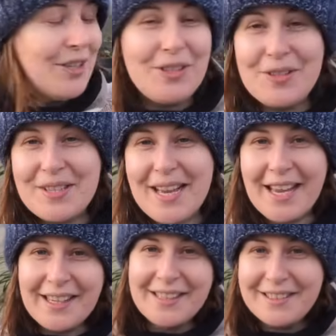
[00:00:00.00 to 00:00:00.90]

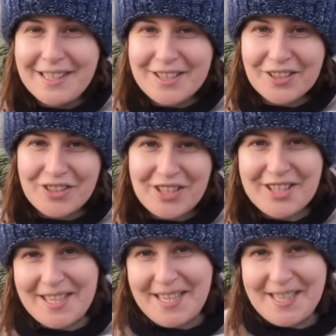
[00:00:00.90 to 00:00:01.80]
using these onion
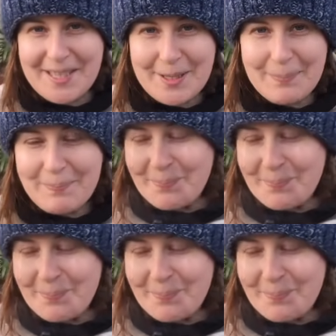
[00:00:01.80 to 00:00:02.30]
seeds.